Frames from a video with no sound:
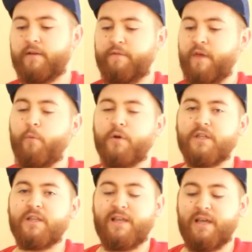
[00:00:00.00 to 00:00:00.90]
If there
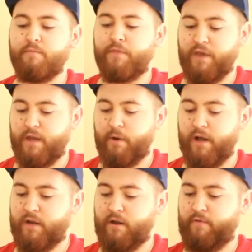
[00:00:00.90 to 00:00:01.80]
was a theme,
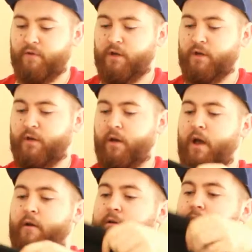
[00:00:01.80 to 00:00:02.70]
I don't have a clue.
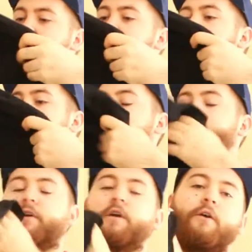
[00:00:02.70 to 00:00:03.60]
I don't
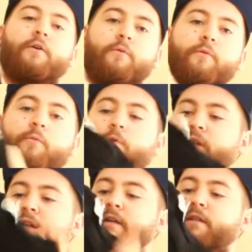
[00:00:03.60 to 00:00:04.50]
have a clue what it